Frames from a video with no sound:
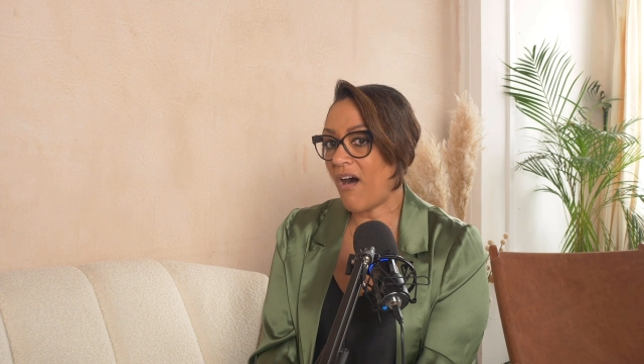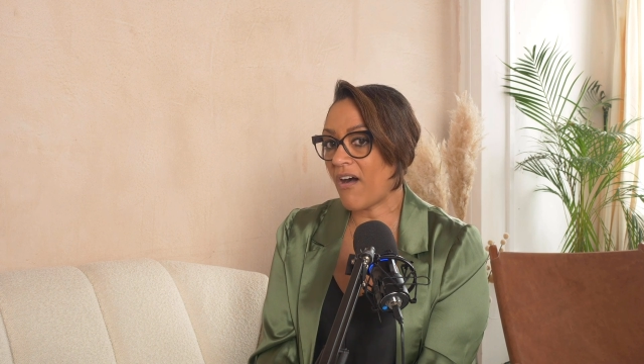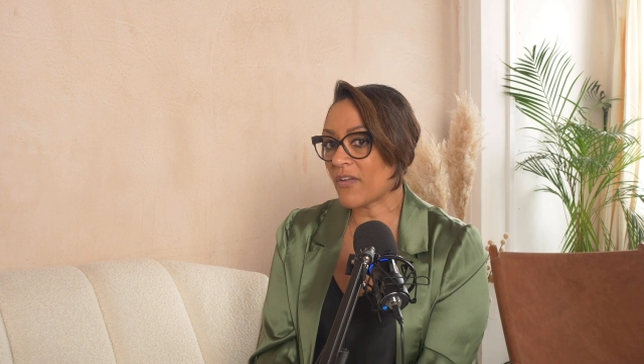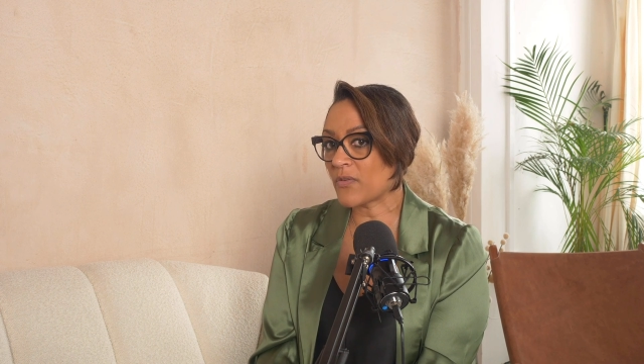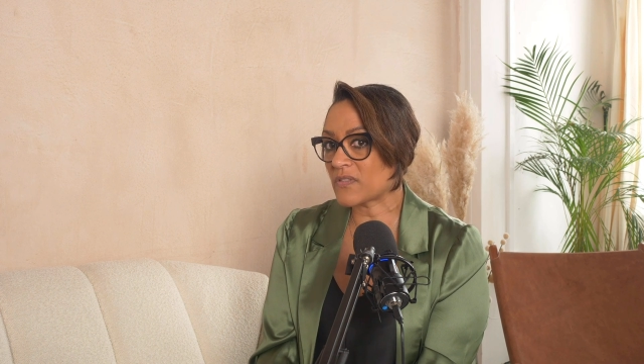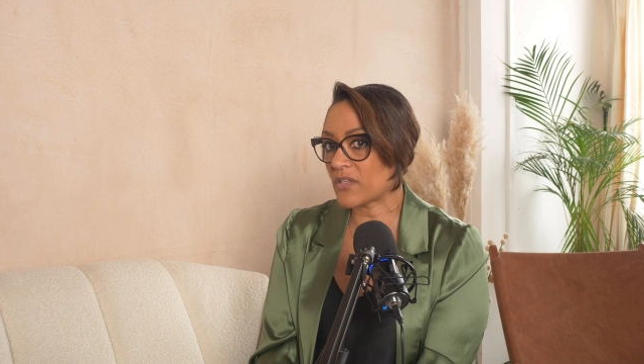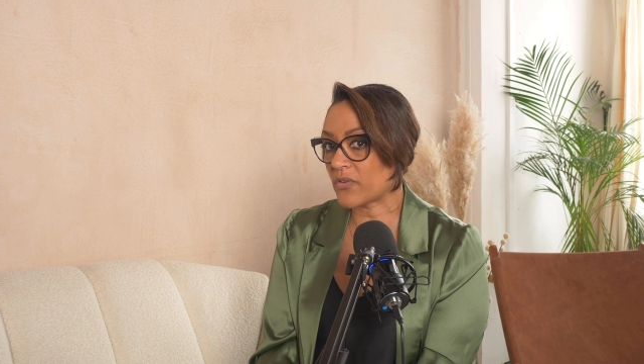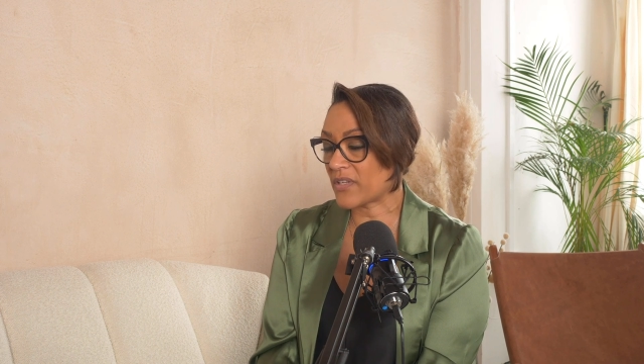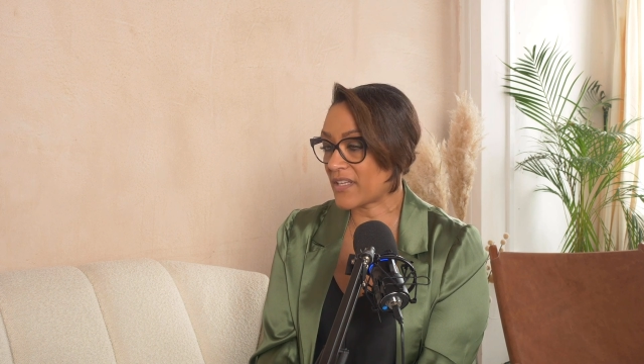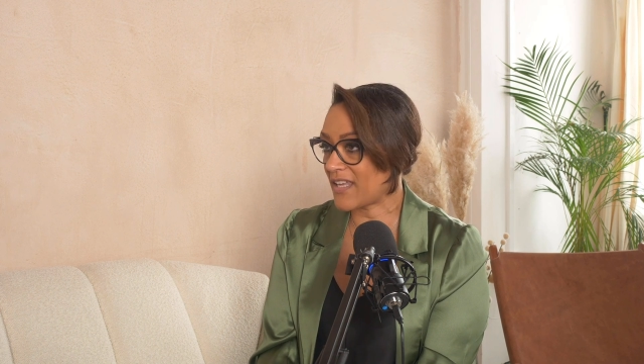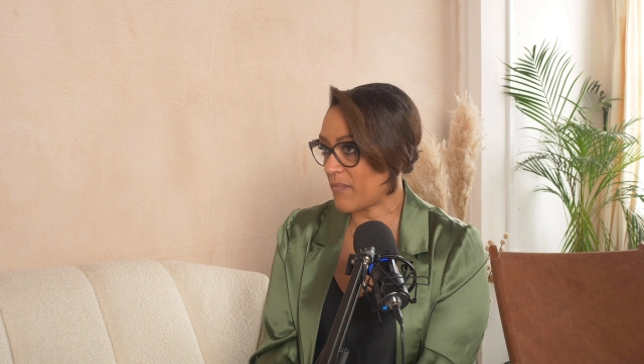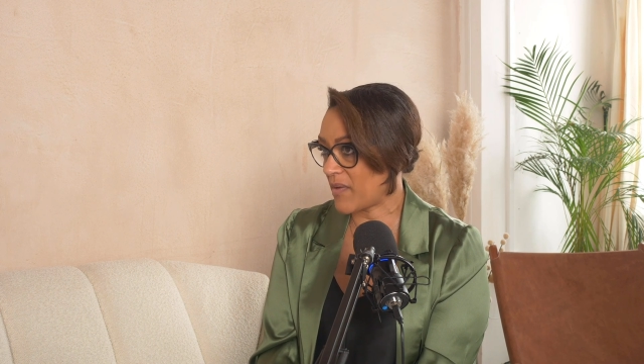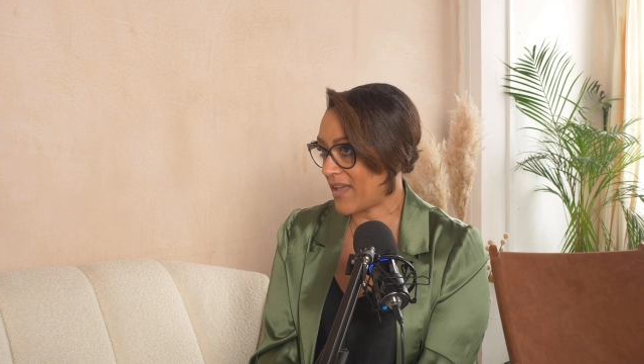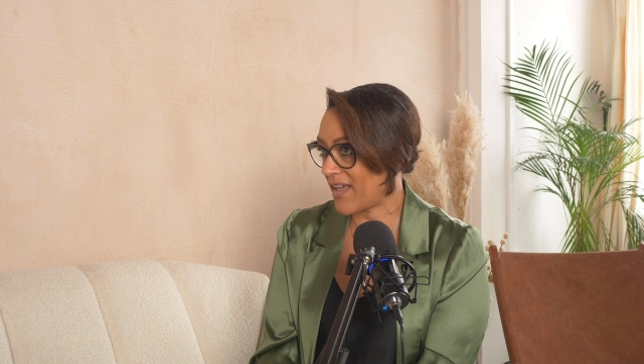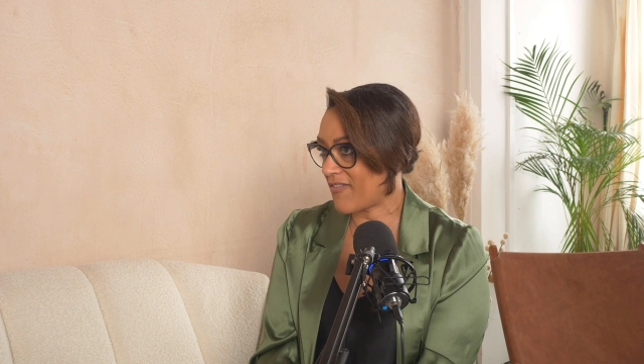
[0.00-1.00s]
I was told I'd
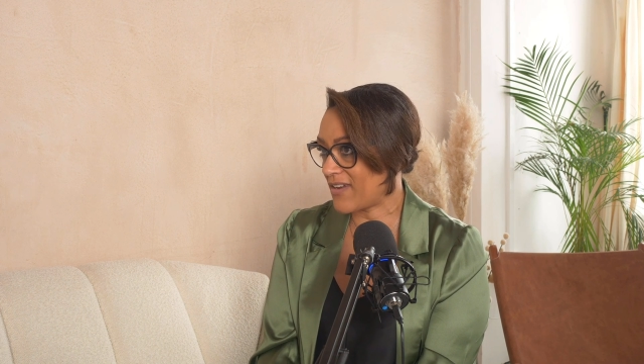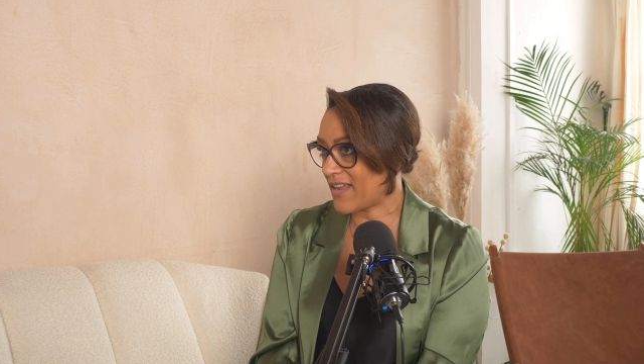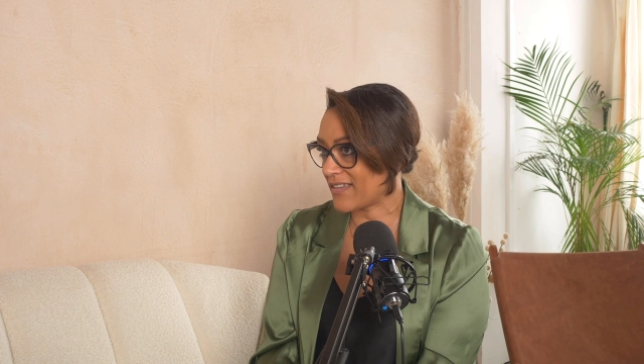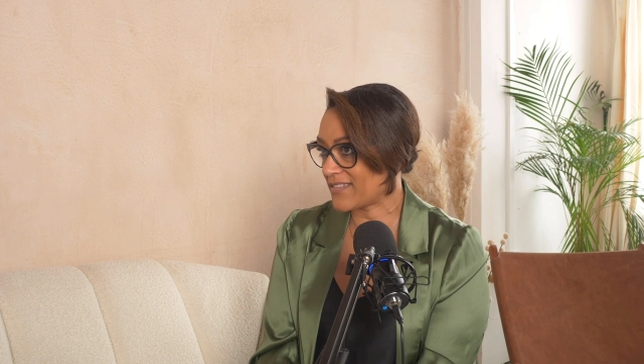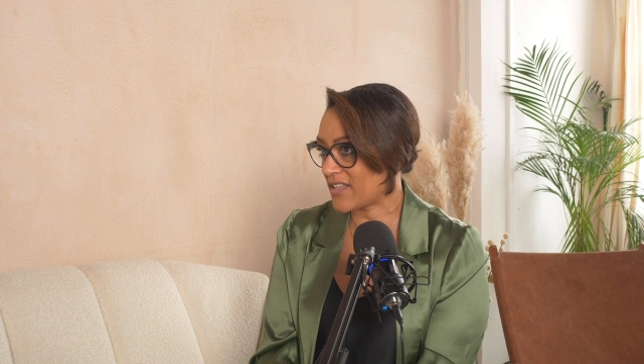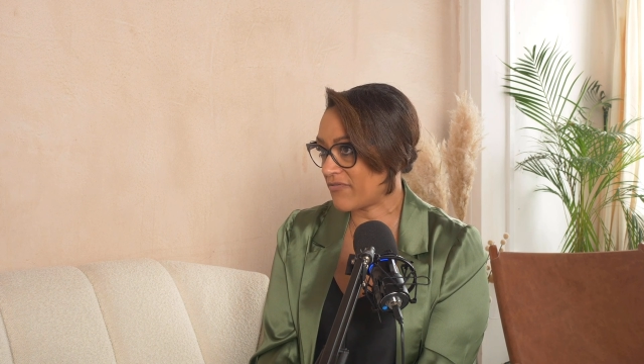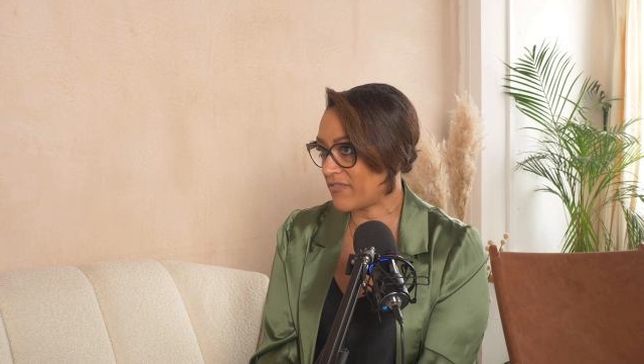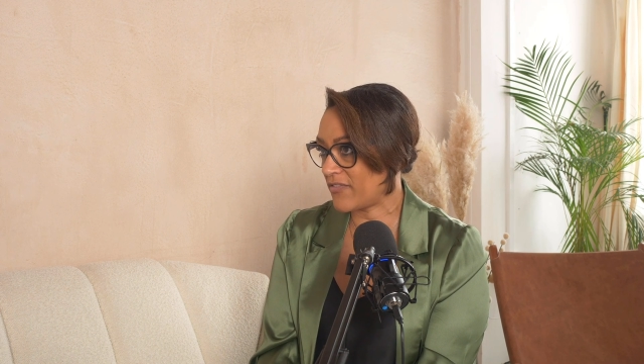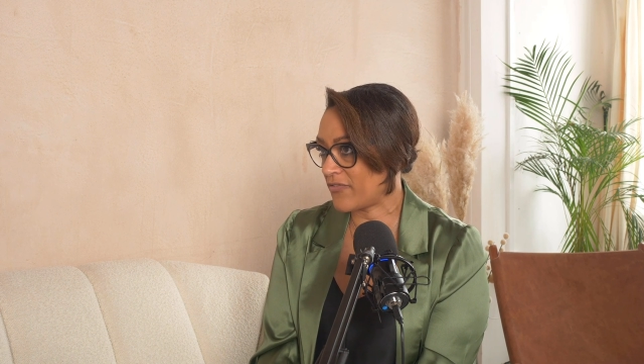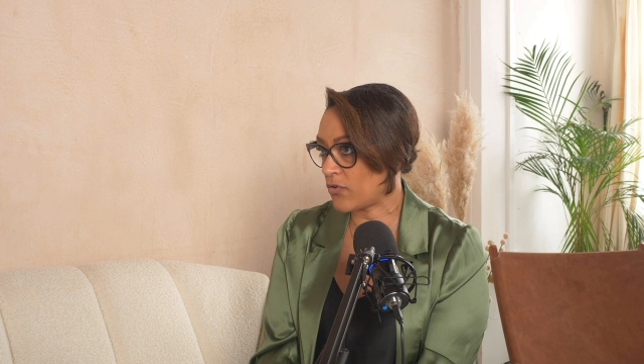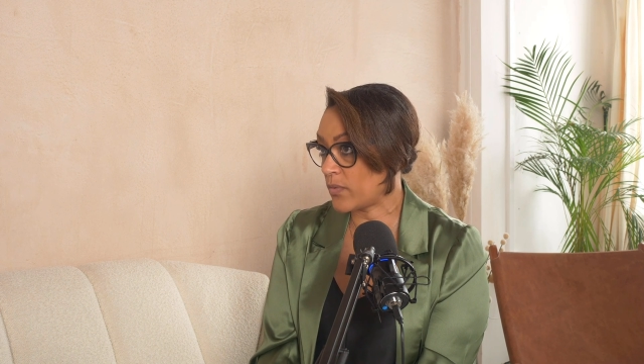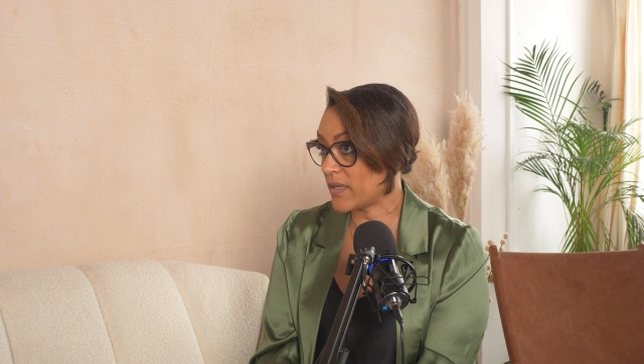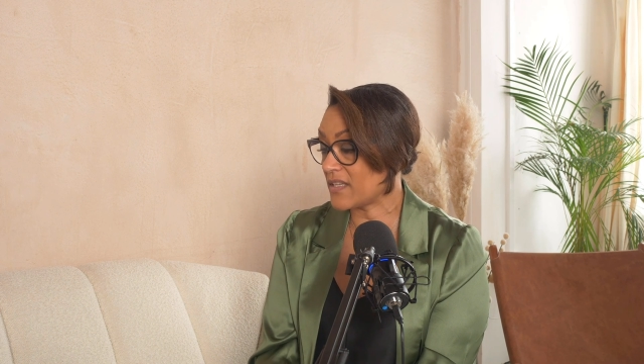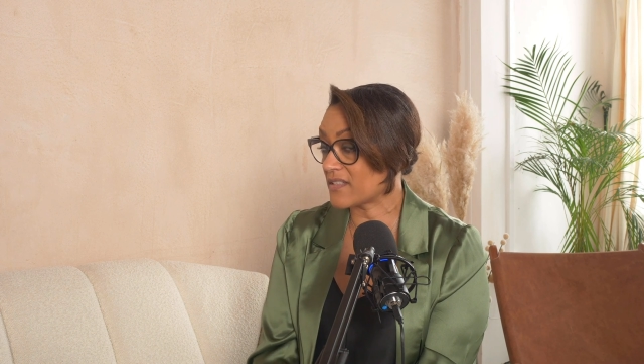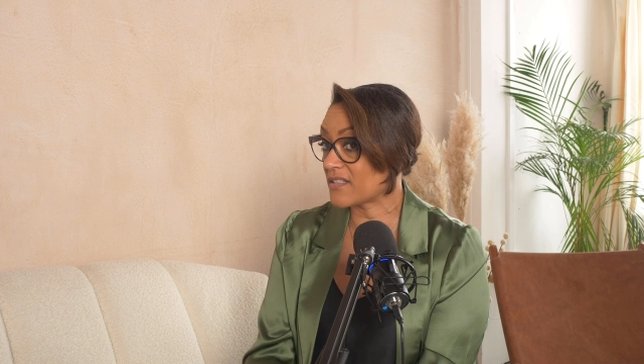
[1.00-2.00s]
get my hair relaxed every
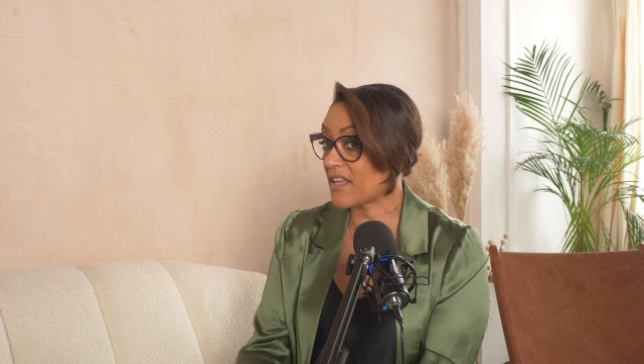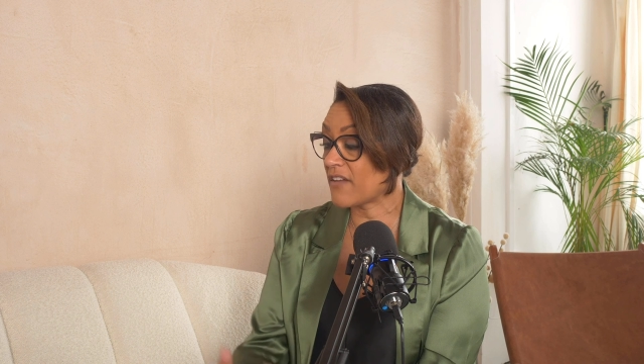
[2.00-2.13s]
4 weeks.